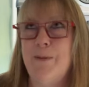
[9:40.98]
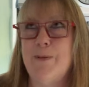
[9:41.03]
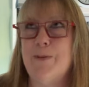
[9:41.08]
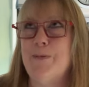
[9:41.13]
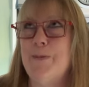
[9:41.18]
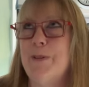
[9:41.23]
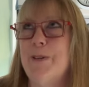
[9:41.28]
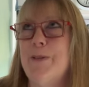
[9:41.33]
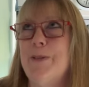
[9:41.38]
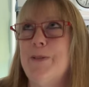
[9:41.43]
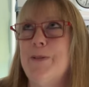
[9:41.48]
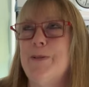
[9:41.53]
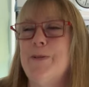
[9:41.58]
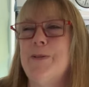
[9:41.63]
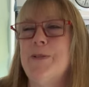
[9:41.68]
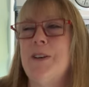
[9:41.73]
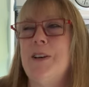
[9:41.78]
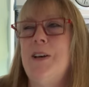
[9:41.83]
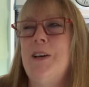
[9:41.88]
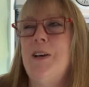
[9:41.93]
was one of
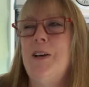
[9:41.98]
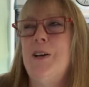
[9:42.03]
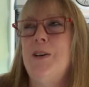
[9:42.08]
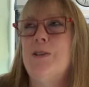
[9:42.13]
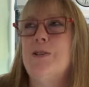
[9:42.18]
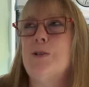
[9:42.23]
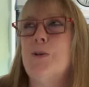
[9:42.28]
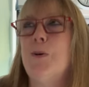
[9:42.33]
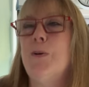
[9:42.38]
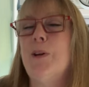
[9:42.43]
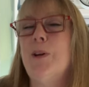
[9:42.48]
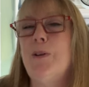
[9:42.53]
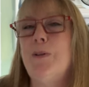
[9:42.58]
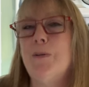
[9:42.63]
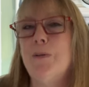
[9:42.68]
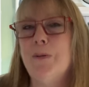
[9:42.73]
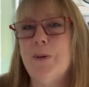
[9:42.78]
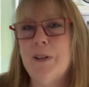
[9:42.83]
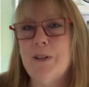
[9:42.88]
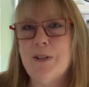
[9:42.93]
those scrolling
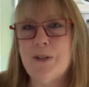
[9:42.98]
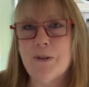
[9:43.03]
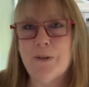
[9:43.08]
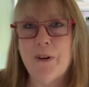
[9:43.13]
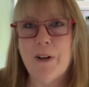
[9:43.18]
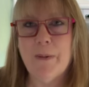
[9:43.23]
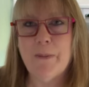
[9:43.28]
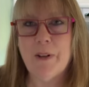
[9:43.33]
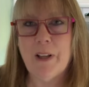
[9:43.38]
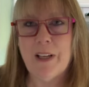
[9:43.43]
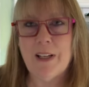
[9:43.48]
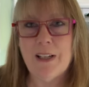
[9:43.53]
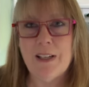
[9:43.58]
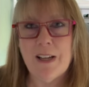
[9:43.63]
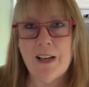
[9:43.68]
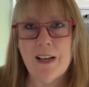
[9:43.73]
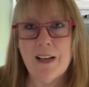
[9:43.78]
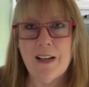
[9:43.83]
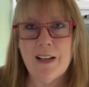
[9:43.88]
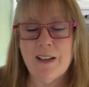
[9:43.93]
through Instagram late at
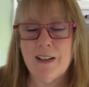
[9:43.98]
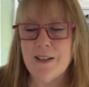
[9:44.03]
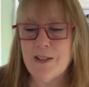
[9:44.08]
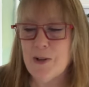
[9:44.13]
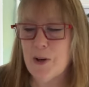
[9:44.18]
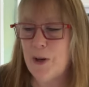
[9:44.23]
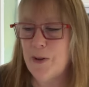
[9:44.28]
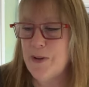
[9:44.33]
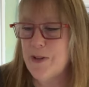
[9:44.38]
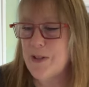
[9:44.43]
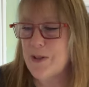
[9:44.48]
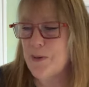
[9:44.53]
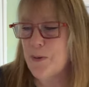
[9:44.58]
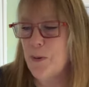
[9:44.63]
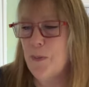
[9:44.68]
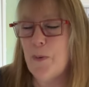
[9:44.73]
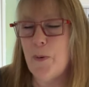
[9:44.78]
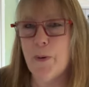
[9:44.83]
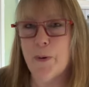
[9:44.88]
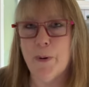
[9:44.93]
night, and I saw this
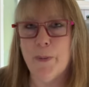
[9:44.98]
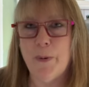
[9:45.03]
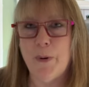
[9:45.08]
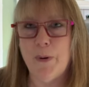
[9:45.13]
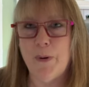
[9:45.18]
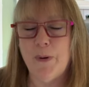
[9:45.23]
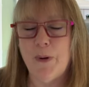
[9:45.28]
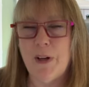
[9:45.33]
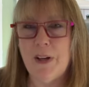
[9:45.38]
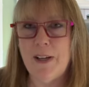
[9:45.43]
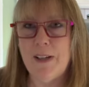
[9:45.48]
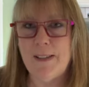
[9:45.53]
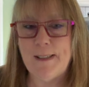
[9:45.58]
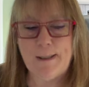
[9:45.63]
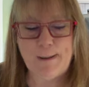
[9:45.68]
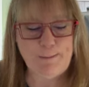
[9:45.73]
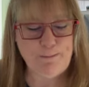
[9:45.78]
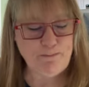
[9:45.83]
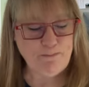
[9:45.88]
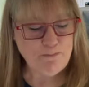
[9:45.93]
little portable
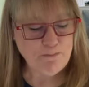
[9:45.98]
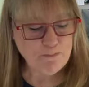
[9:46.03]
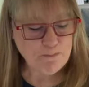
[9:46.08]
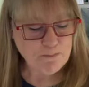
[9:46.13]
um,